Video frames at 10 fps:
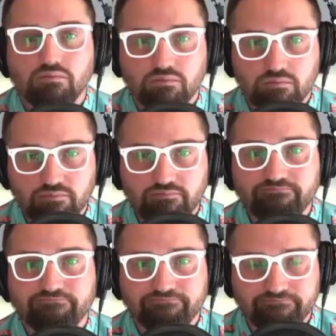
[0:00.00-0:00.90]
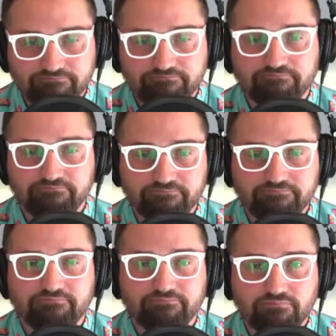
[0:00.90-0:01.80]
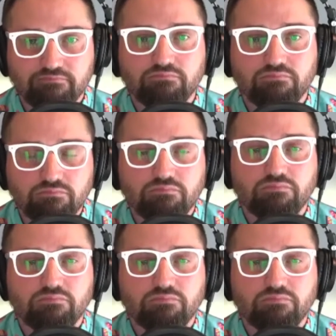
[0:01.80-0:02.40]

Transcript: And that's gives me